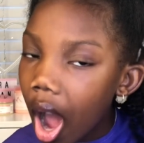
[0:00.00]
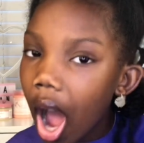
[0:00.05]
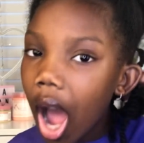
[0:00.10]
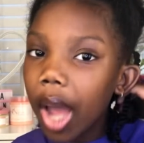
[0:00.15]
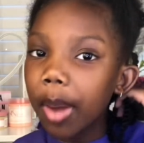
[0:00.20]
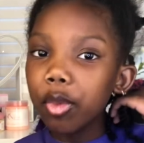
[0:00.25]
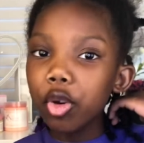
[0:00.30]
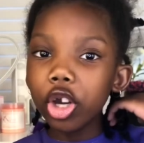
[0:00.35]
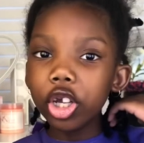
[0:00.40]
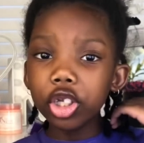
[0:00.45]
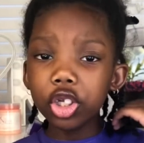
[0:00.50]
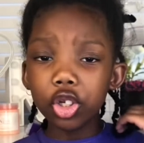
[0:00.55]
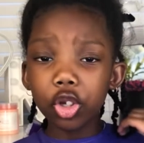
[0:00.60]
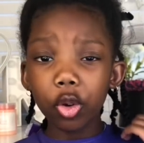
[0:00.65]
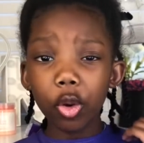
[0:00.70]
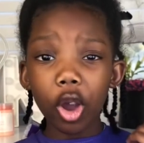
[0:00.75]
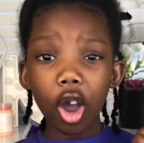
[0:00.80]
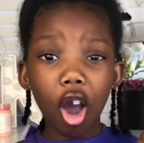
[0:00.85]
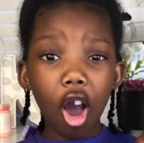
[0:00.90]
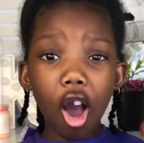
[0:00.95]
I'm going to
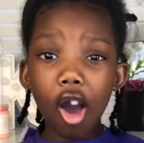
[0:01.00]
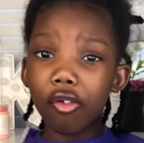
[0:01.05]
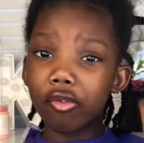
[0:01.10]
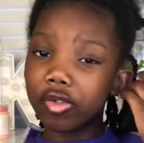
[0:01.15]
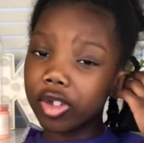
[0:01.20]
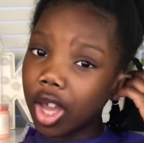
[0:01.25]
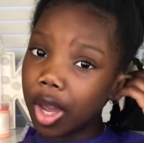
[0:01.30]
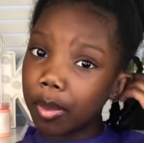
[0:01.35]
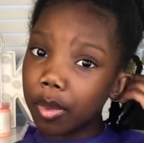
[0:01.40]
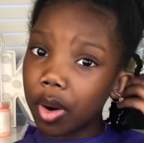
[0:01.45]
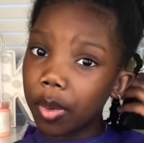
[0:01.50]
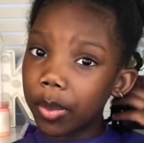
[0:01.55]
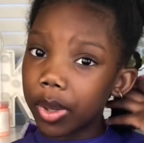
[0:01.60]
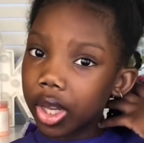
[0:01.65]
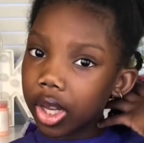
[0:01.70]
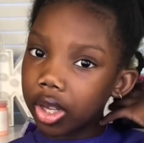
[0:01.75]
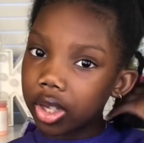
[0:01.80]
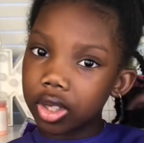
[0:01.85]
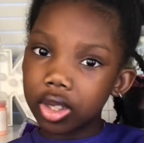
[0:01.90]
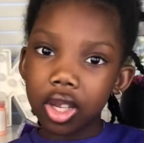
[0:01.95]
do it off camera
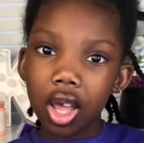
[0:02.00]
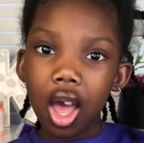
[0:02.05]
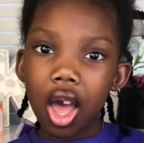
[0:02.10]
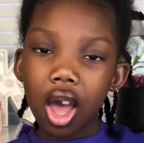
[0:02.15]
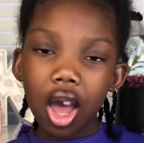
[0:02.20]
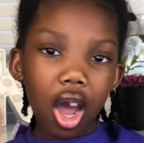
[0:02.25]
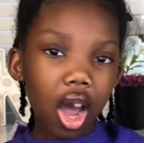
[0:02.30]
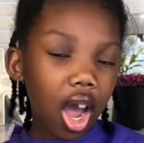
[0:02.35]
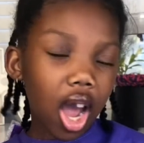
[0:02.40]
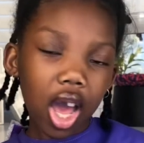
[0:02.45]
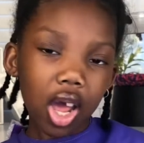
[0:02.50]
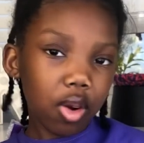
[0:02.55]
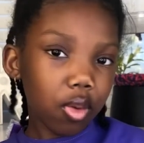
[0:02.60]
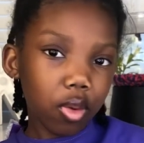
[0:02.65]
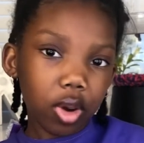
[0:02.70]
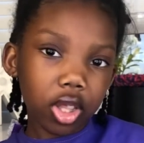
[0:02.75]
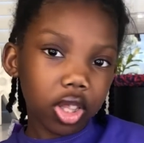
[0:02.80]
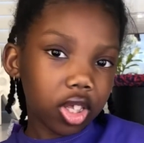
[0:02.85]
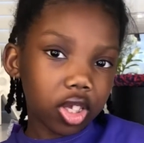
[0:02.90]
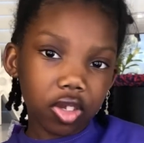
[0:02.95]
because I
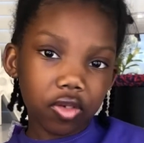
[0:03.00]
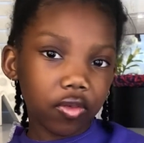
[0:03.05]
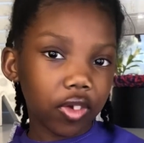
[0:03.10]
don't want this